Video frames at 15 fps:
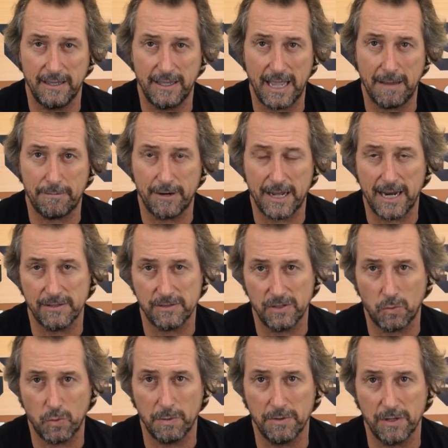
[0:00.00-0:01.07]
apparatus
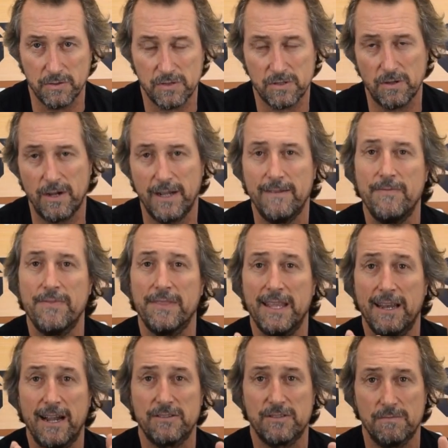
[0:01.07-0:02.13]
and equipment on site,
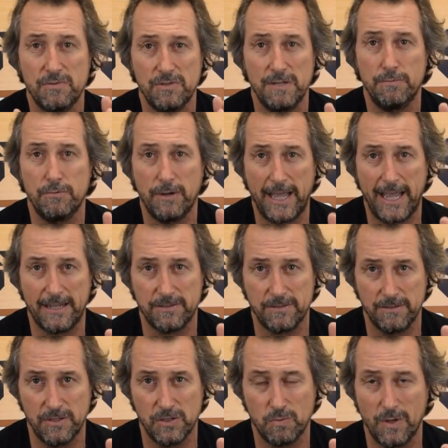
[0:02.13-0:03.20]
there are some simple hacks
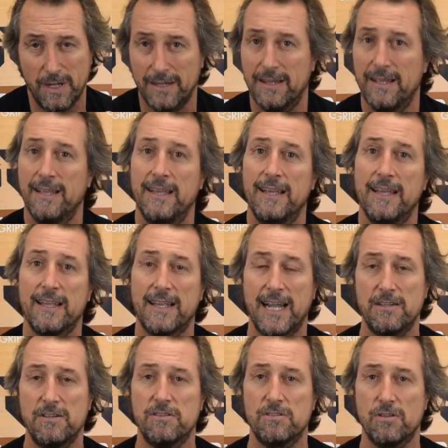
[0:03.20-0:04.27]
on this one.
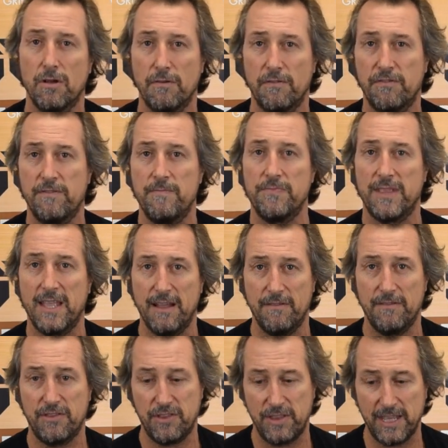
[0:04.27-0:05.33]
Cut yourself a
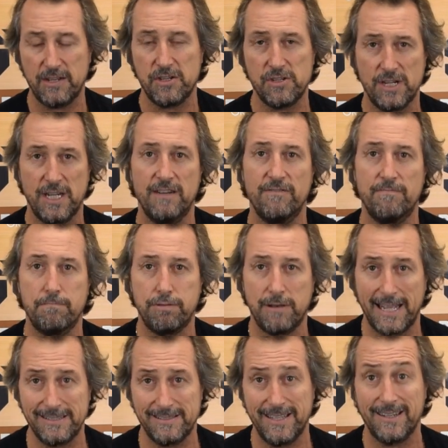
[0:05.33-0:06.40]
thick sheet of
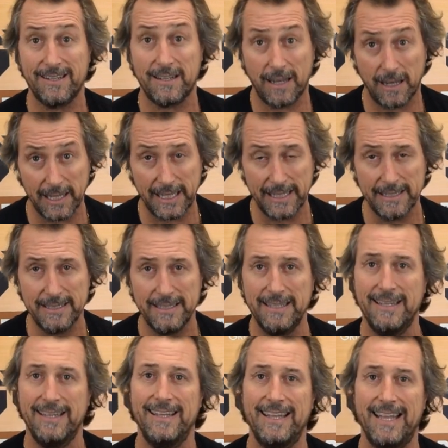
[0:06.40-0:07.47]
plastic, clear,
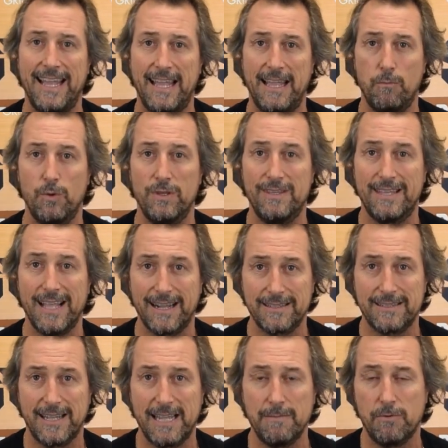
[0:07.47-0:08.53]
with
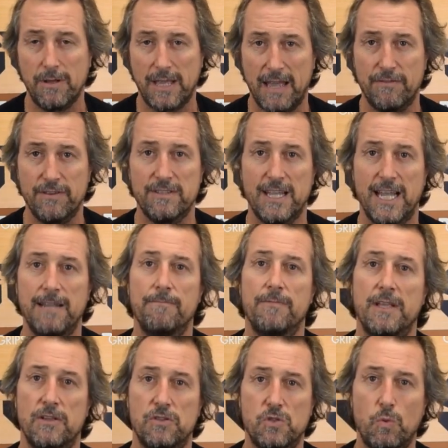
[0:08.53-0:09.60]
duct tape or gaffer tape,
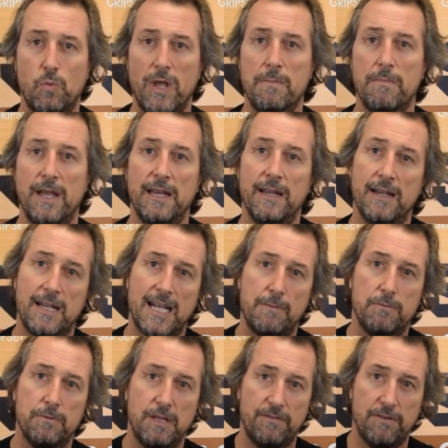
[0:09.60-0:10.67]
a square metre, a
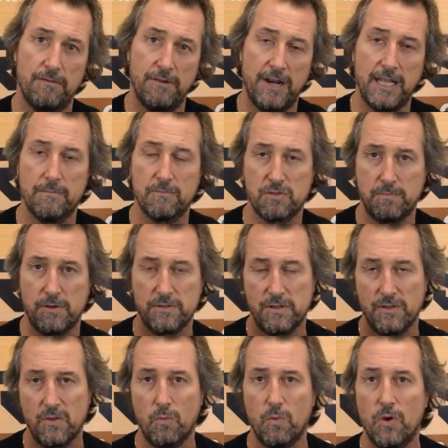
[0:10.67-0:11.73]
couple different random spots
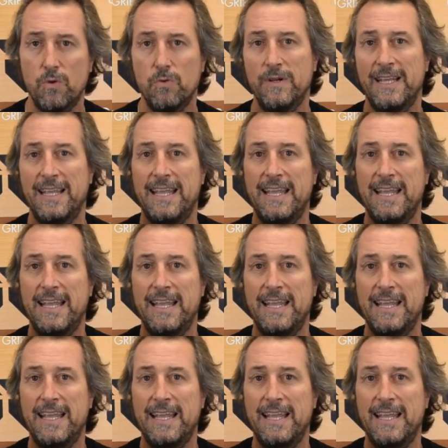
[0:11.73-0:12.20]
on the wall,